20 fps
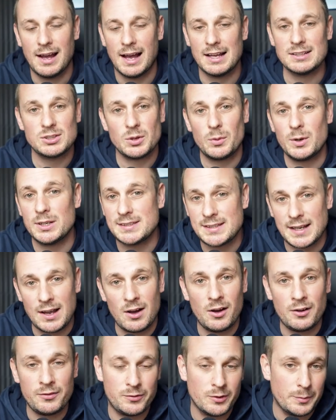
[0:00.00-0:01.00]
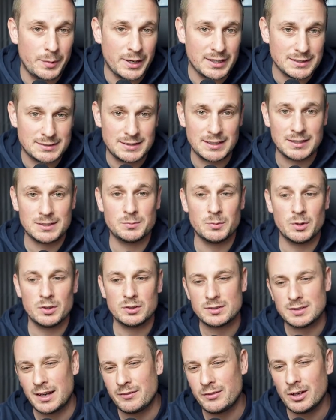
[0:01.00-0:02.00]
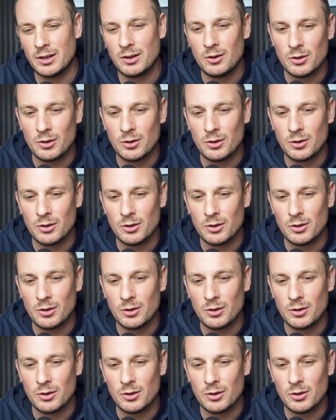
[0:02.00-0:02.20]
And so I set off for about 6 months, having a